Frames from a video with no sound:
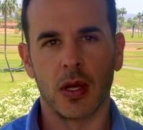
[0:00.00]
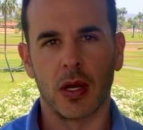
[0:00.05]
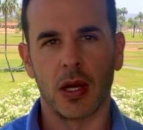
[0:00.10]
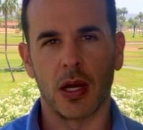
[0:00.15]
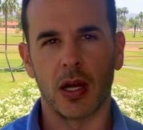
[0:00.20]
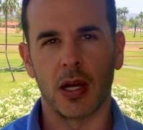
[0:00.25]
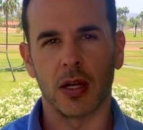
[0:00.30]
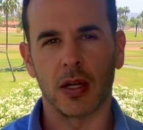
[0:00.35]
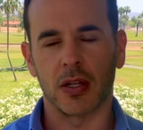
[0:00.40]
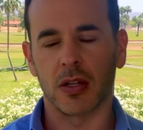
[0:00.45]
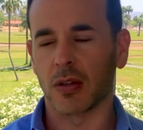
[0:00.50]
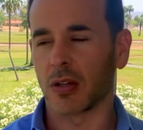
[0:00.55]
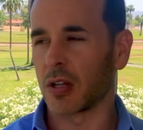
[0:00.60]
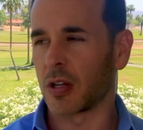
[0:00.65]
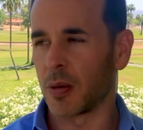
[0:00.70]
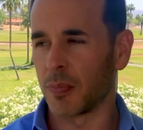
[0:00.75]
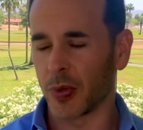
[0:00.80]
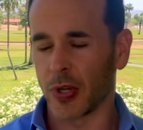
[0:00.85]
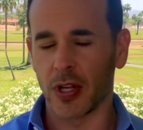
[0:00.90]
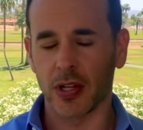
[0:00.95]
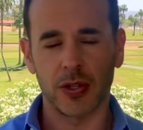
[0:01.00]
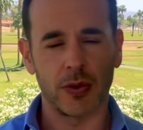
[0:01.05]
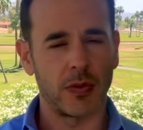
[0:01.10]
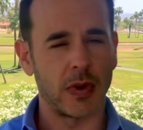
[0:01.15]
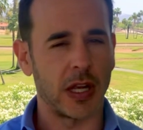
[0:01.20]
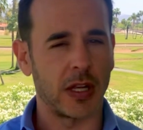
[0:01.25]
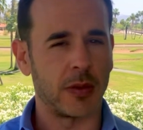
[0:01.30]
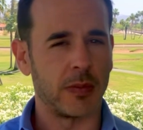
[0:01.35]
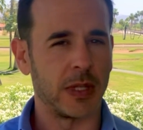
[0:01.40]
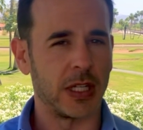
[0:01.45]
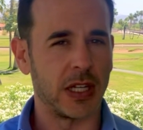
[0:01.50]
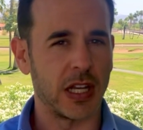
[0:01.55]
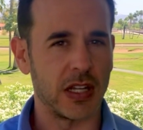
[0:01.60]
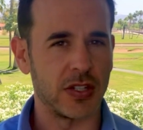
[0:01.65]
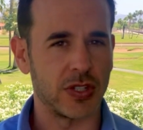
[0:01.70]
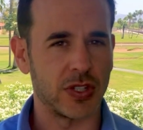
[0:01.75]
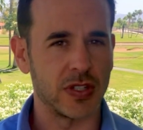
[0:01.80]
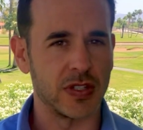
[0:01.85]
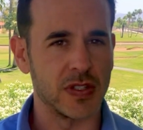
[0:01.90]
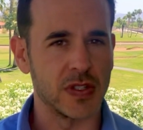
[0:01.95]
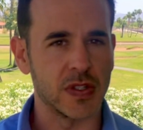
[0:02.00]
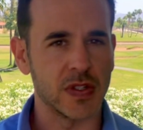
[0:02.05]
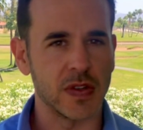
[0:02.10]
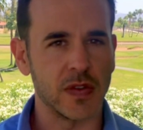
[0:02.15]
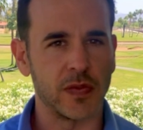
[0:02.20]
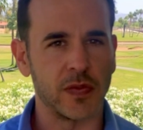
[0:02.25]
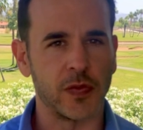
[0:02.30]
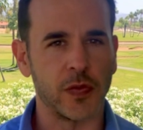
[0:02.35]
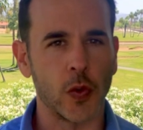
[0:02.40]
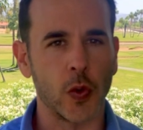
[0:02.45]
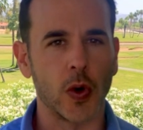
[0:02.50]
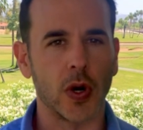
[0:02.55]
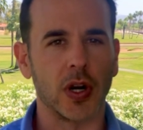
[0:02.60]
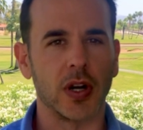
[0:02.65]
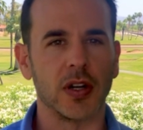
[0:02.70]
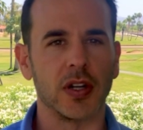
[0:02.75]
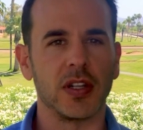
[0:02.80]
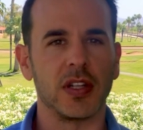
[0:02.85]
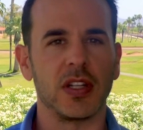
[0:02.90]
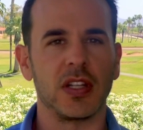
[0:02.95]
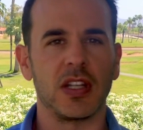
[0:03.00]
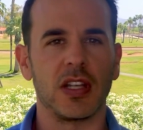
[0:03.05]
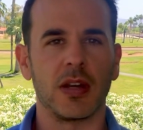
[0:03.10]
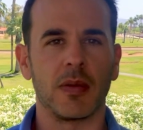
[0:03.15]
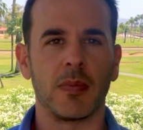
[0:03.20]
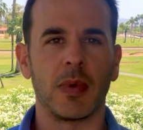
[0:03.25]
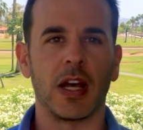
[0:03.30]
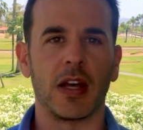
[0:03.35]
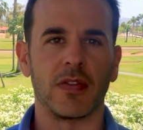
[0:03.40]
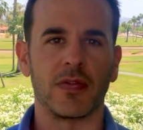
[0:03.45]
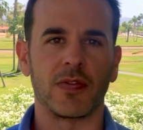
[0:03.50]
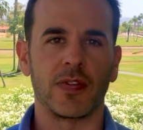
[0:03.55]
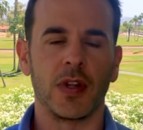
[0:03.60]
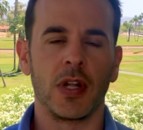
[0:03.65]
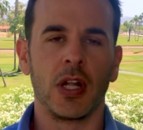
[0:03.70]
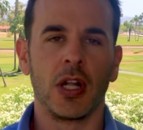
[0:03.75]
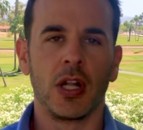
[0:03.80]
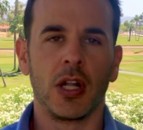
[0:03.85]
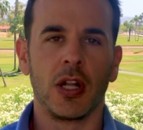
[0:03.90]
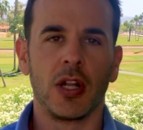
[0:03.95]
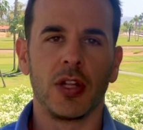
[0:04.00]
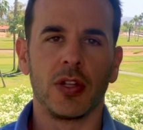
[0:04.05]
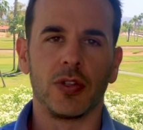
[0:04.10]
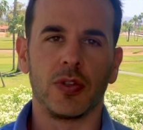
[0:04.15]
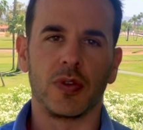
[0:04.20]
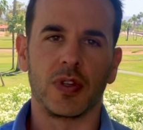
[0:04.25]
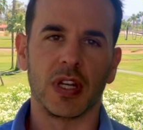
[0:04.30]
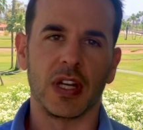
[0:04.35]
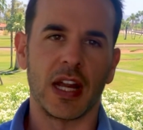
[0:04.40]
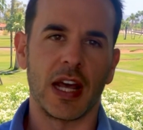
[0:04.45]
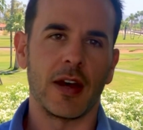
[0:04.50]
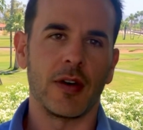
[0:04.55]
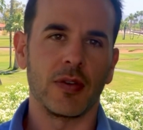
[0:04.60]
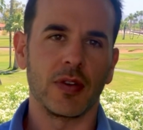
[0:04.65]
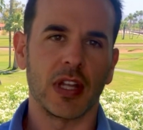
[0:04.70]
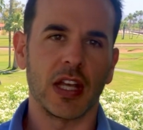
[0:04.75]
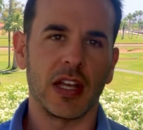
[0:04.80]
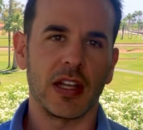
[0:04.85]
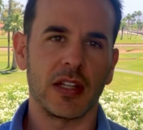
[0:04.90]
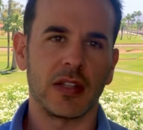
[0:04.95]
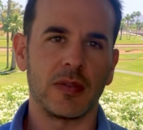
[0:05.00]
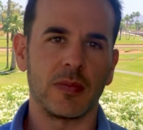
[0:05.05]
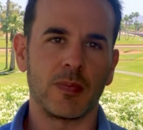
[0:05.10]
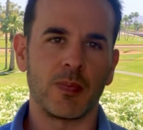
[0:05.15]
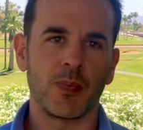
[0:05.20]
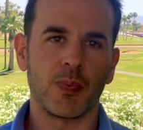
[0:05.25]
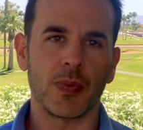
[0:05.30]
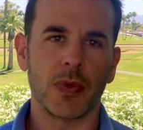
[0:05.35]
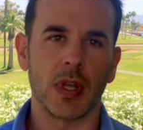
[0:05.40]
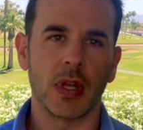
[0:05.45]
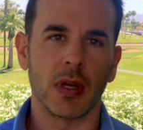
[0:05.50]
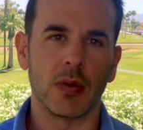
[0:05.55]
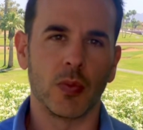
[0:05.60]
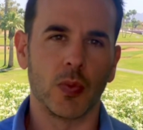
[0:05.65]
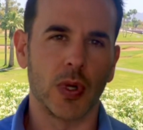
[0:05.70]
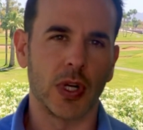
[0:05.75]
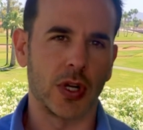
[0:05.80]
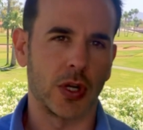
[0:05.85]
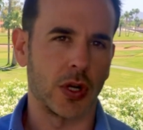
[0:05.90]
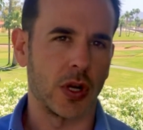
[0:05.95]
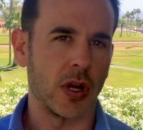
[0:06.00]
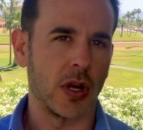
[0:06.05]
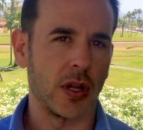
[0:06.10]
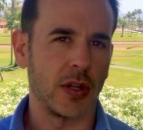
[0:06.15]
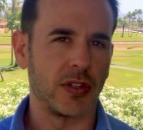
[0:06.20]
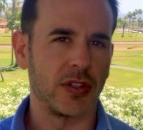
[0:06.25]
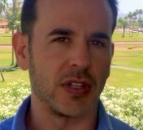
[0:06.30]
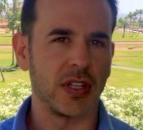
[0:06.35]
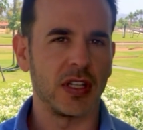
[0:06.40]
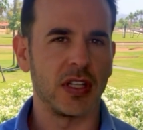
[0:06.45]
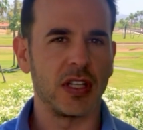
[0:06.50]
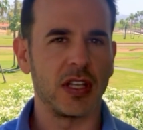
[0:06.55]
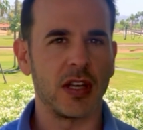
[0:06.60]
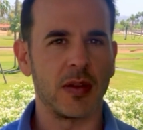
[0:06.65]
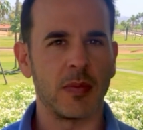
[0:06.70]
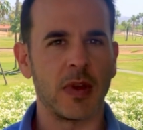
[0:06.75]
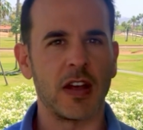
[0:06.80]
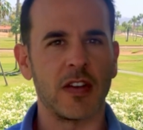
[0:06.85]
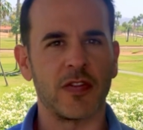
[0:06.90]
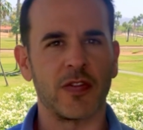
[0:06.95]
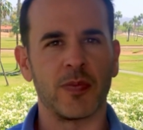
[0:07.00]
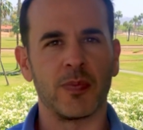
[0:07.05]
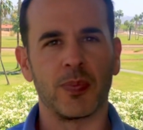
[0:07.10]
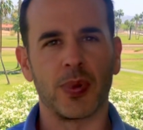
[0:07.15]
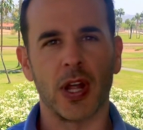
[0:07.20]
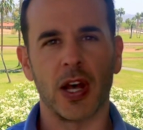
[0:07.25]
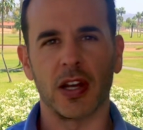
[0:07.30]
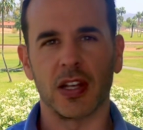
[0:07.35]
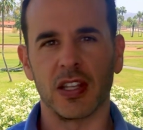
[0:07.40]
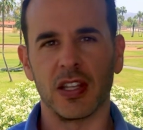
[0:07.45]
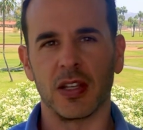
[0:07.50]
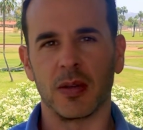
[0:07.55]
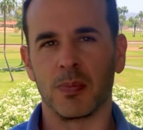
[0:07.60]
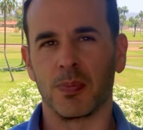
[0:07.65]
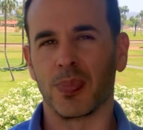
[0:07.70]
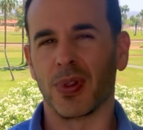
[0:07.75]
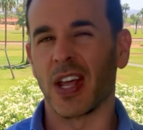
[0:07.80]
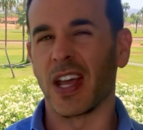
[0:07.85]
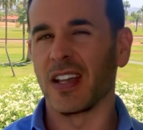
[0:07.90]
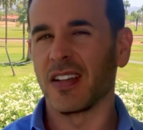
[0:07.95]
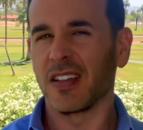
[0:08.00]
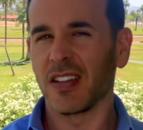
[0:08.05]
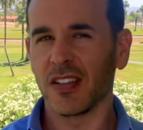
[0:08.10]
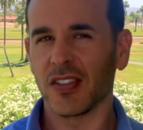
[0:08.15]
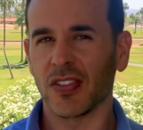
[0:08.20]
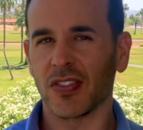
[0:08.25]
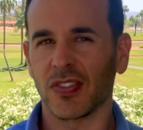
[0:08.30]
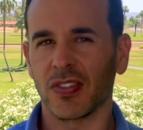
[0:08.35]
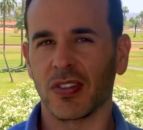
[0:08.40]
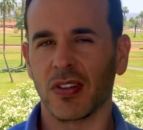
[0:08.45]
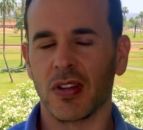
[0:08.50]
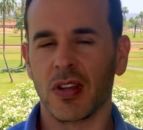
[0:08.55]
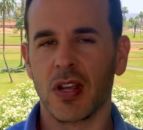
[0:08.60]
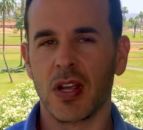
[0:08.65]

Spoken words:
A couple other recommendations for EMF. You can now get what are called EMF blocking blankets,